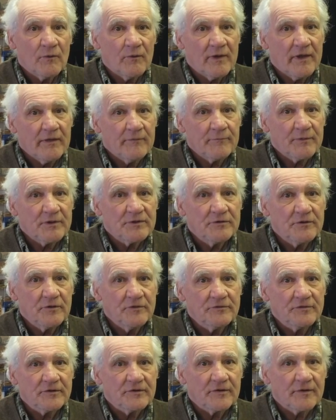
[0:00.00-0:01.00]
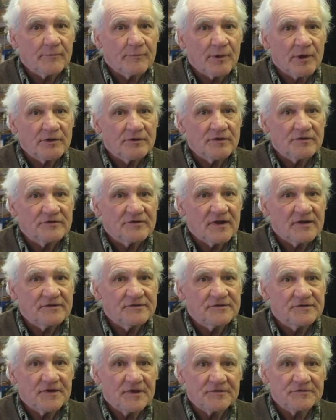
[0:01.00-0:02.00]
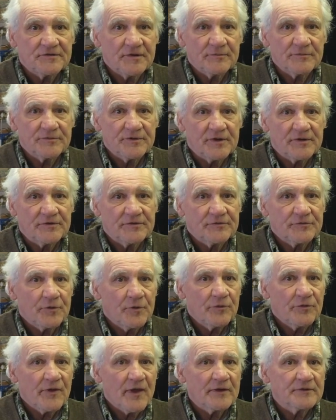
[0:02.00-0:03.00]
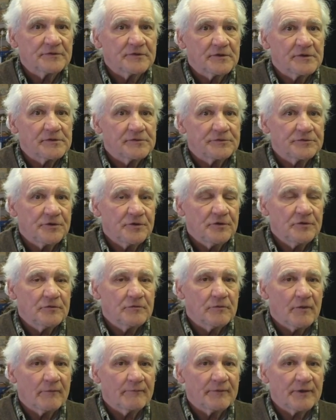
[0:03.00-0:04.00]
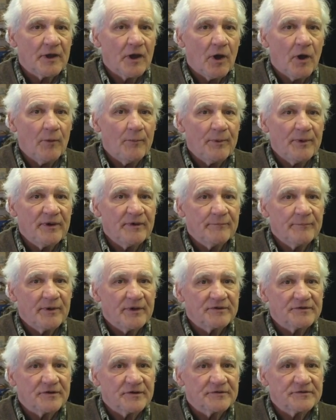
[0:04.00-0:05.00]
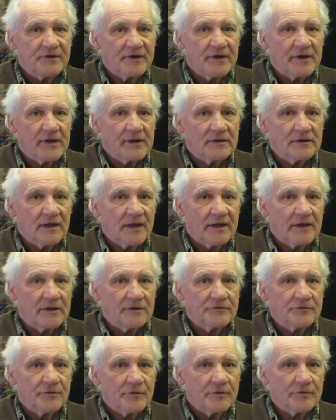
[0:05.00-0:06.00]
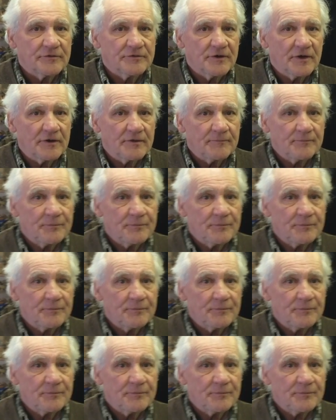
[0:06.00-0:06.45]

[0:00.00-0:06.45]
We have been using the Burgess Edge system since 2002 when we opened a business in Atlanta, Georgia.